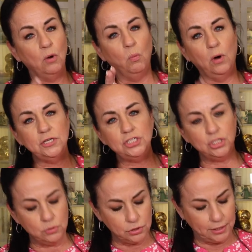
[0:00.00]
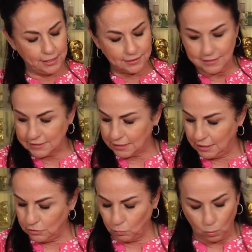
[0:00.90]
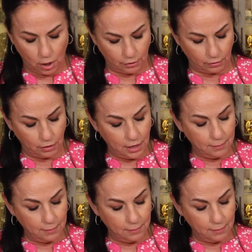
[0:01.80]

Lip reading: Once you get this in the water,